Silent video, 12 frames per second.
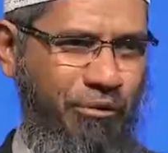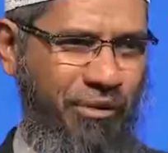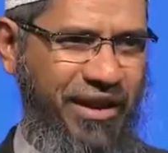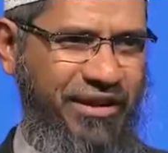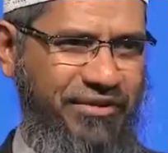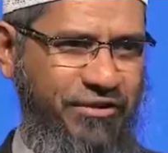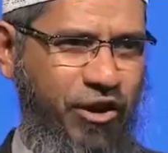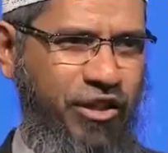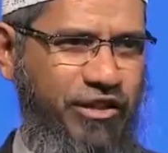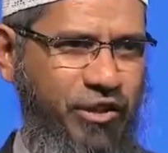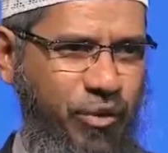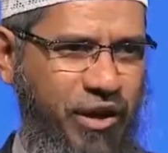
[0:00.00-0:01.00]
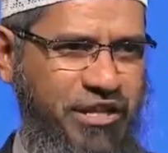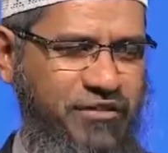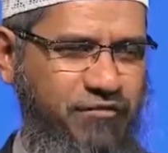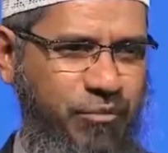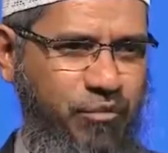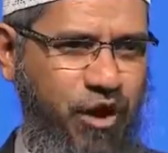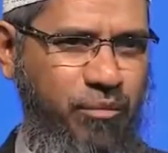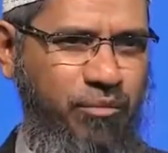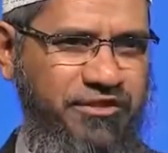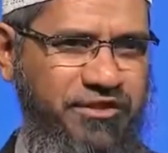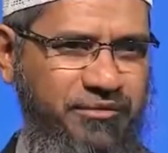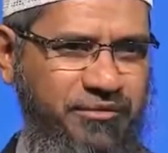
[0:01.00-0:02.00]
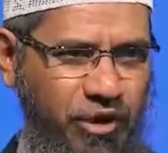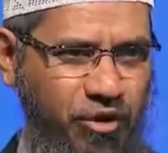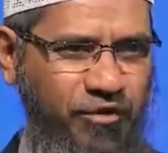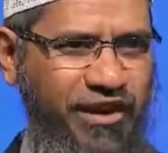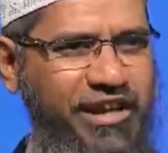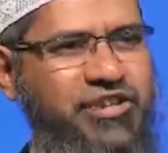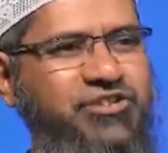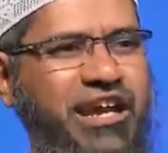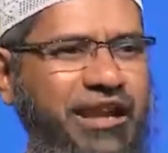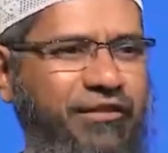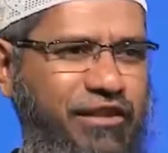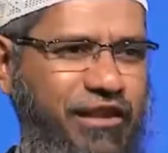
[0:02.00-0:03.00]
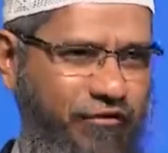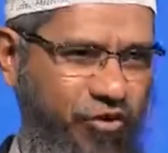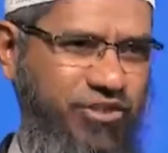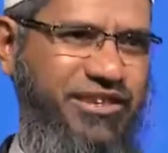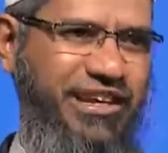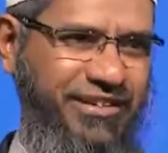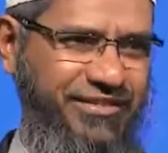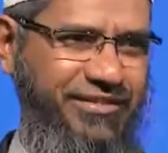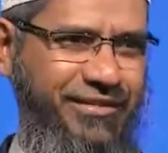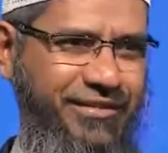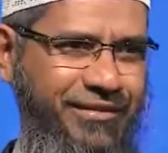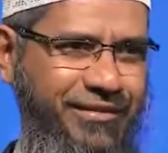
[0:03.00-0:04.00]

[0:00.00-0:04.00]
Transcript: Once all the question from non-Muslims are over, inshallah, we'll give you a chance.